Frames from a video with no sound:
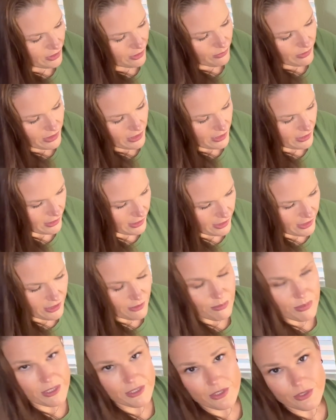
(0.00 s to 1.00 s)
out what kind of King of
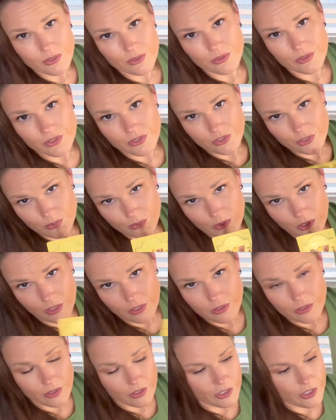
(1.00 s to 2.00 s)
Pentacles you
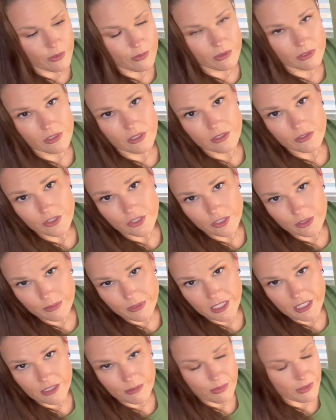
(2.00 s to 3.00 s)
are. Are you a long-term
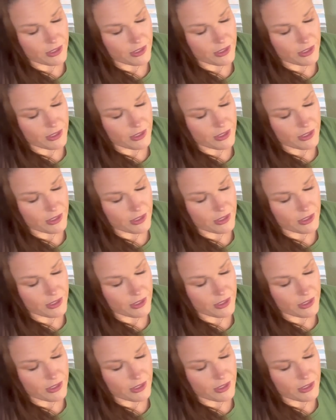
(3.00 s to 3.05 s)
King of